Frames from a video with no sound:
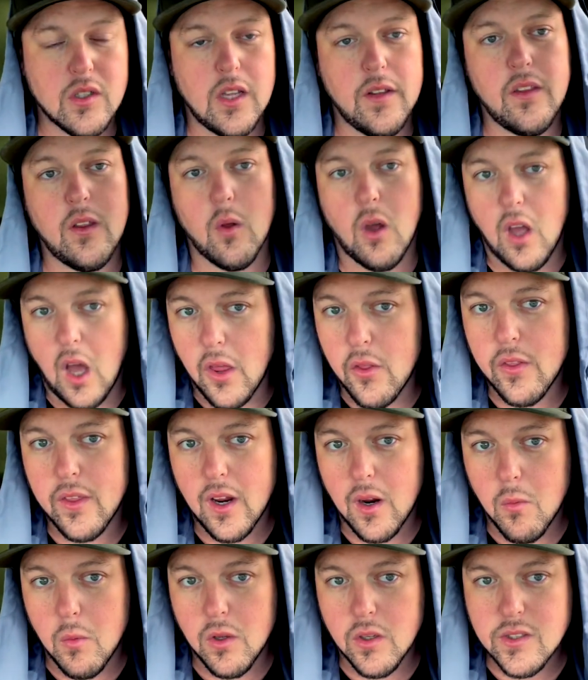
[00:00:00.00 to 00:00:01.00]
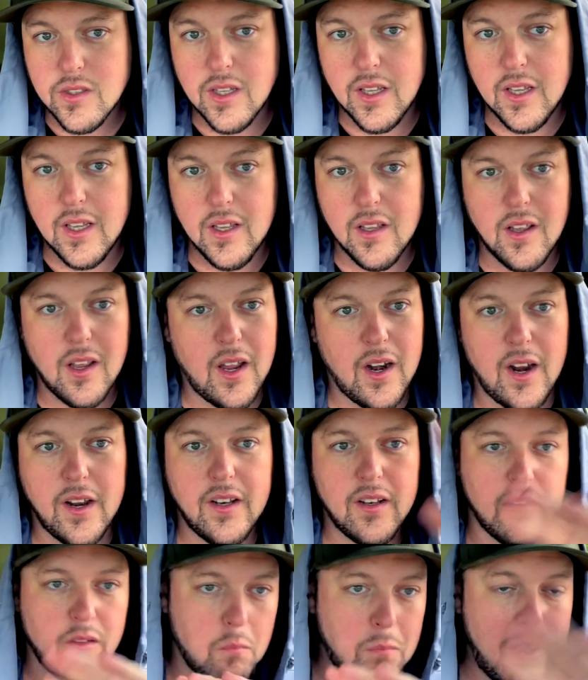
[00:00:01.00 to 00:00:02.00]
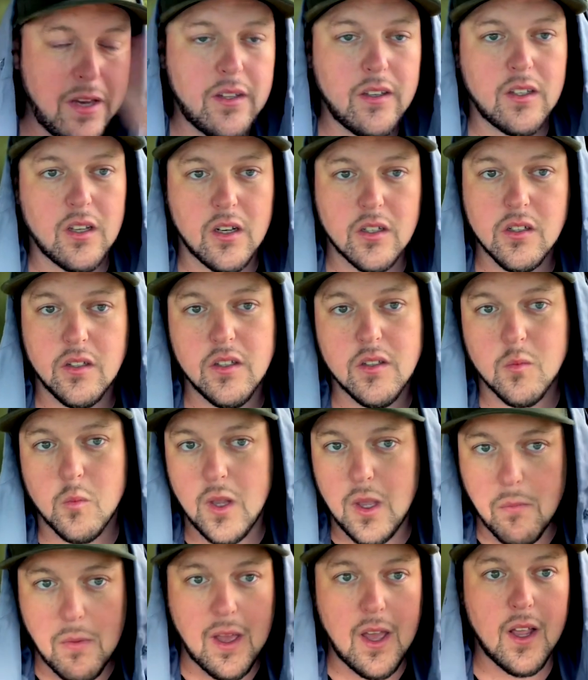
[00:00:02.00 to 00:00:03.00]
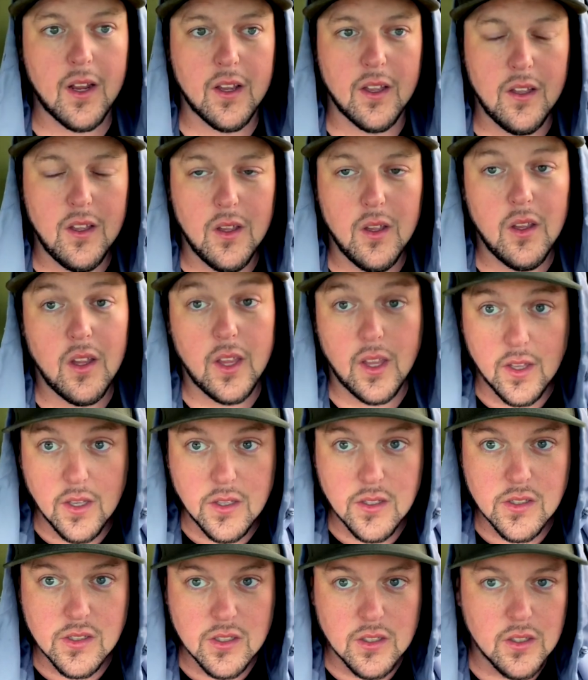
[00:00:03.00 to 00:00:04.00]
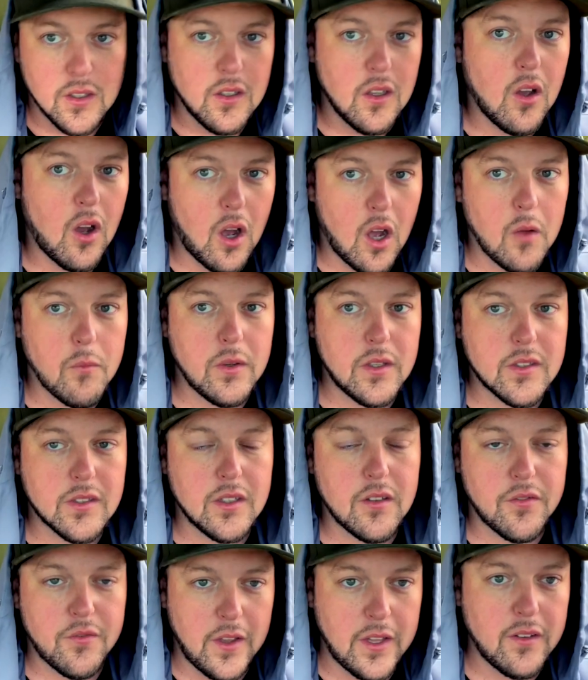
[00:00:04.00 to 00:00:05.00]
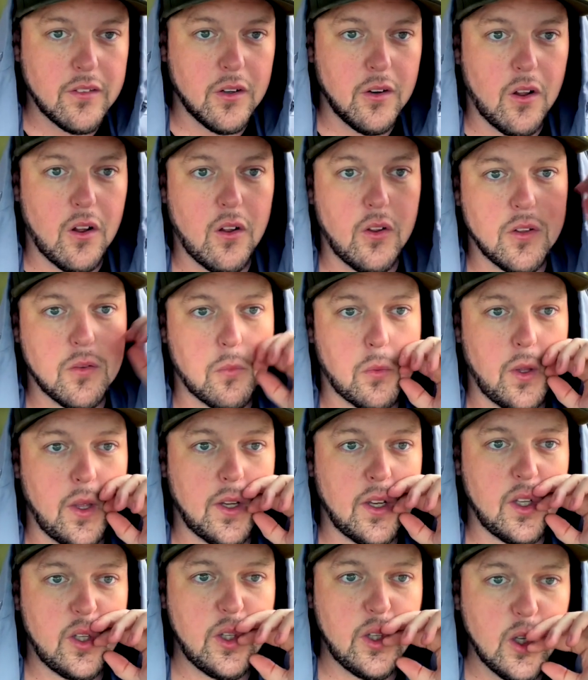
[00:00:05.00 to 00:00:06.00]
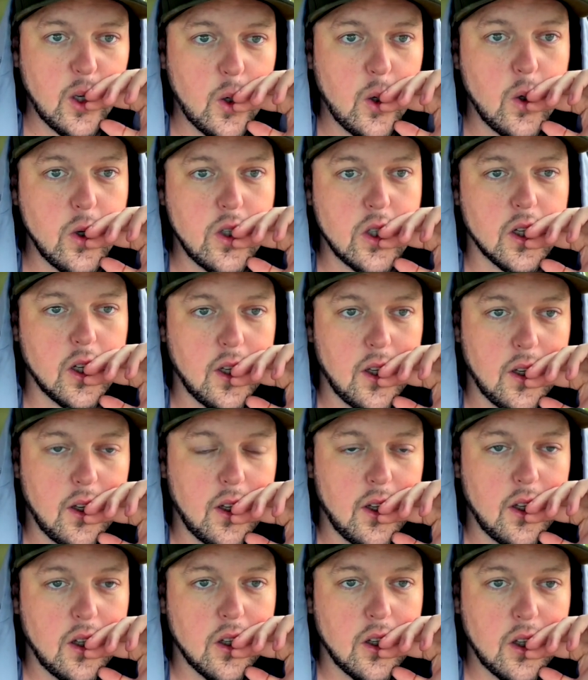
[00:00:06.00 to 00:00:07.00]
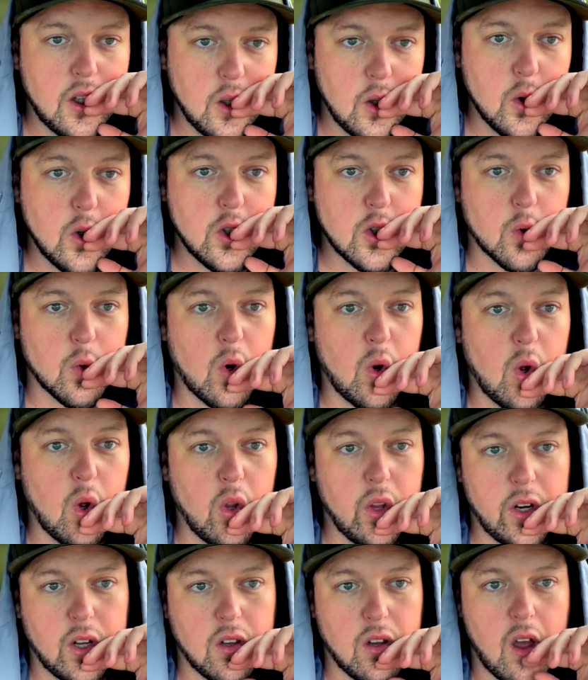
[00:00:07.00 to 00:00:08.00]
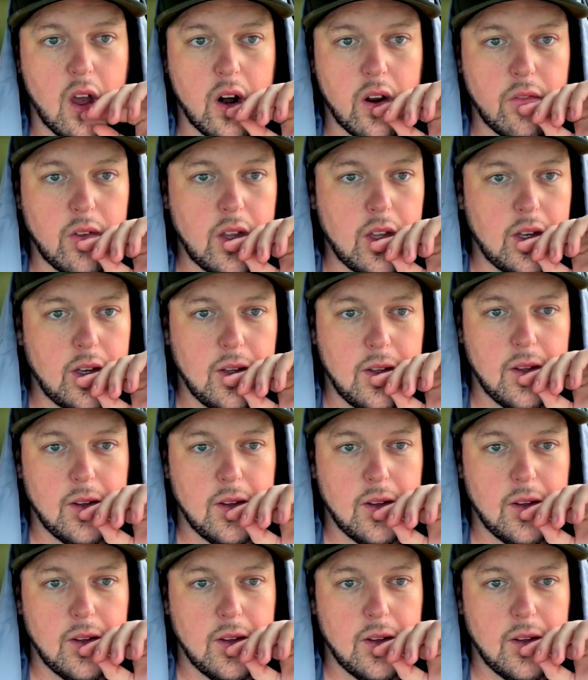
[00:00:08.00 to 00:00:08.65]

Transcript: And the other thing I will say, and I meant to touch on this way back, is obviously fentanyl is playing a huge, huge role in a lot of it.